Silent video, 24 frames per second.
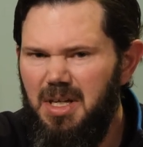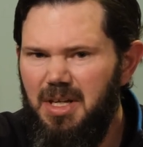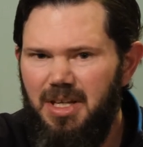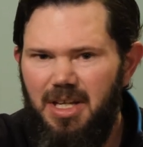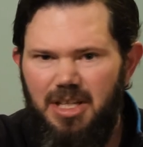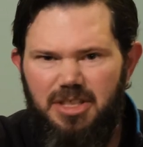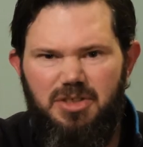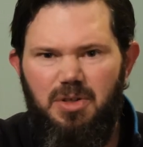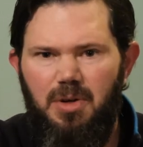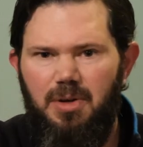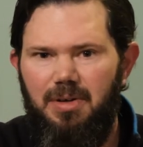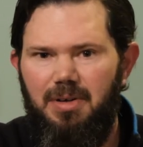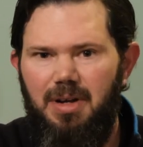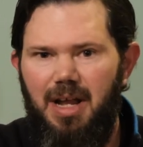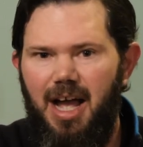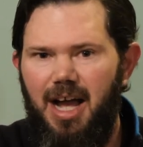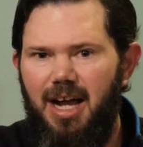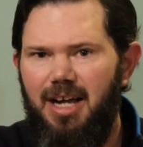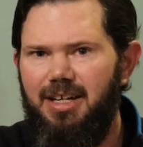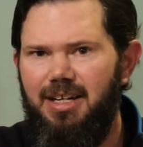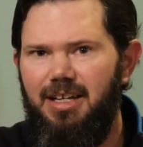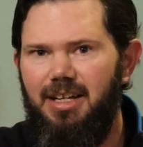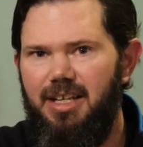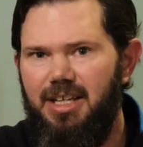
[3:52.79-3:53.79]
It's not
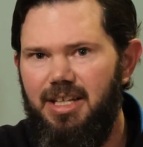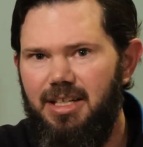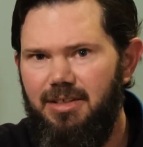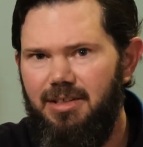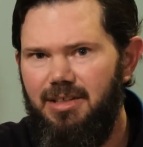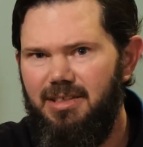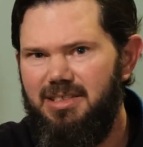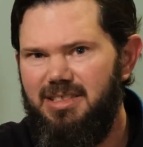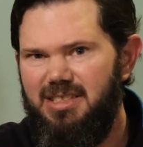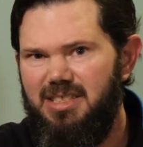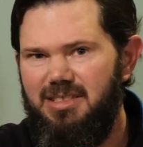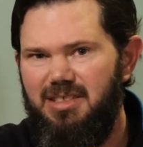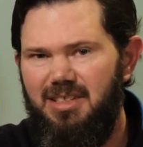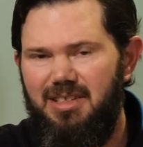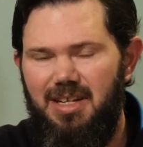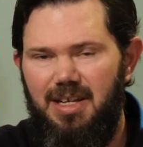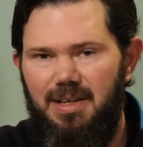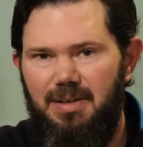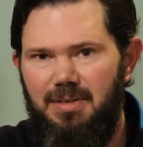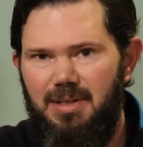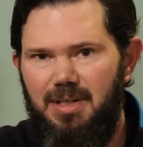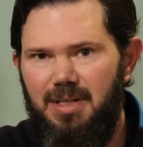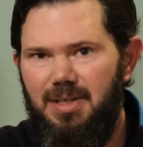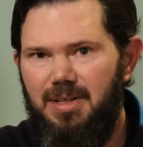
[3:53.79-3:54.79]
ugly, it's not
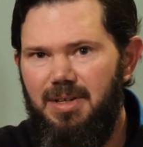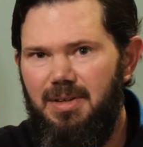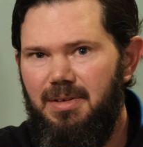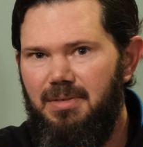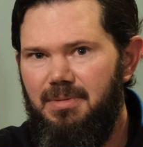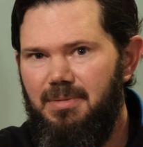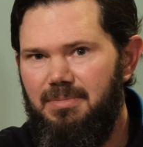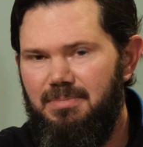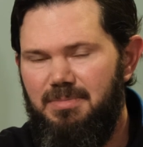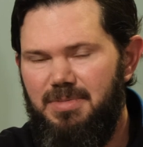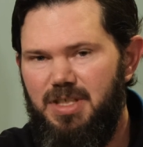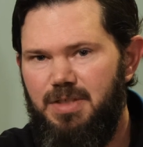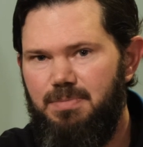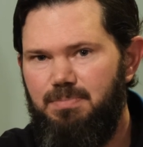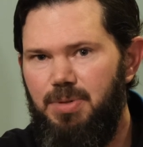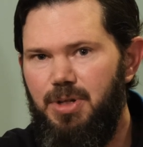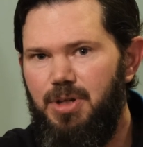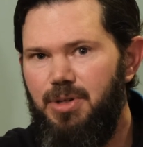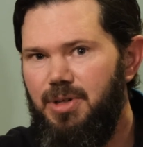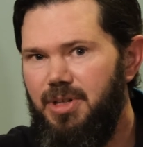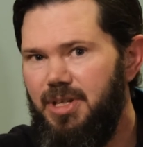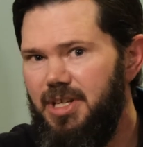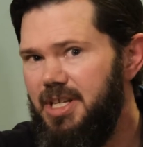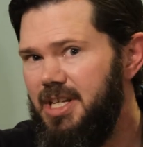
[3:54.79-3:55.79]
a spew
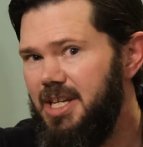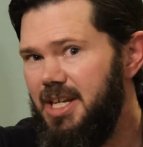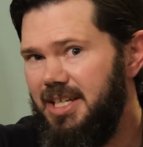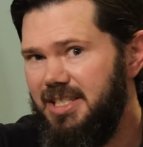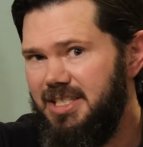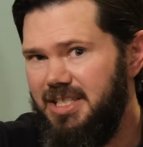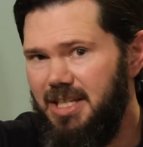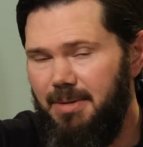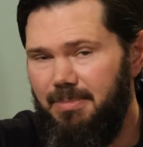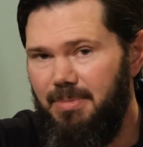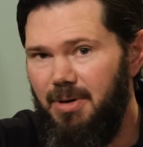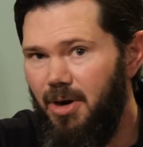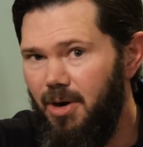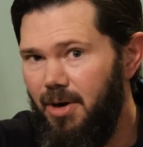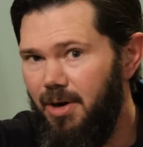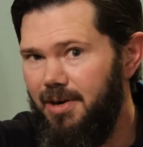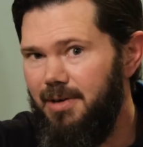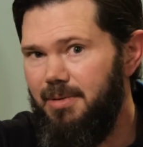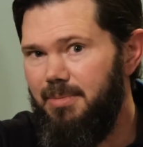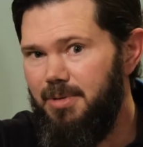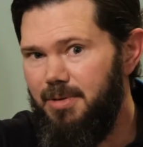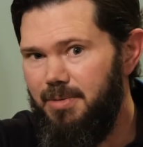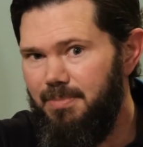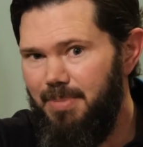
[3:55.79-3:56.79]
your guts up
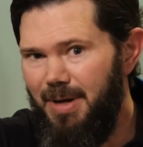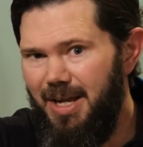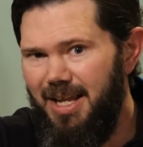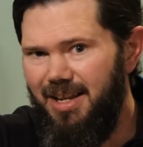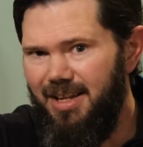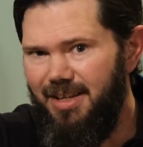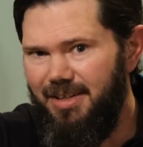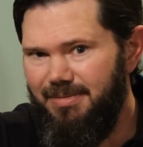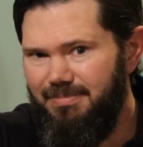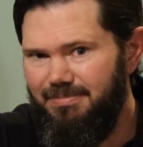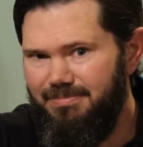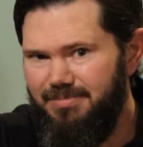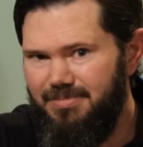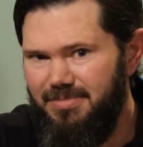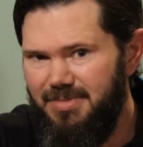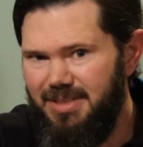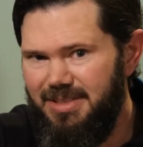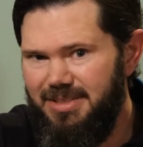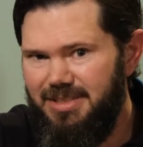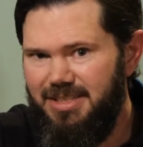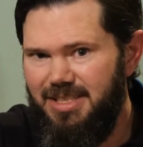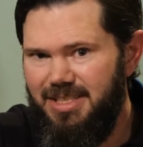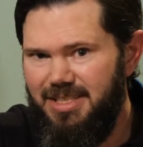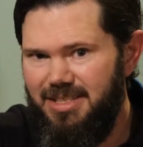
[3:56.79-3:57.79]
horrible palate.
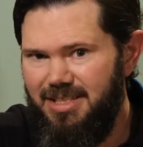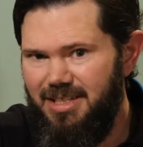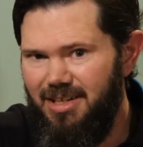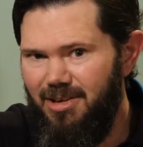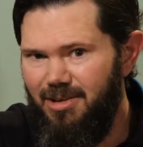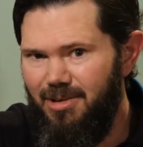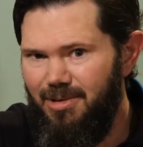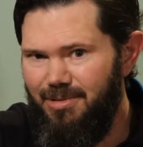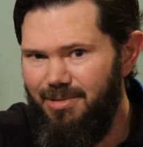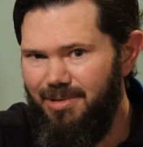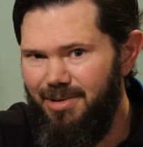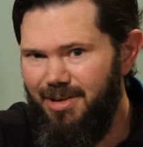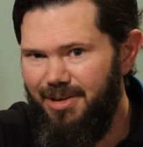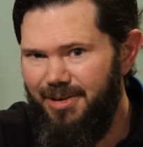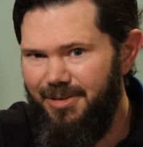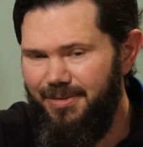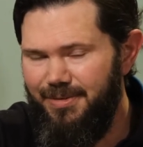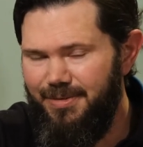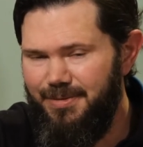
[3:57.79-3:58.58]
It's just a whole lot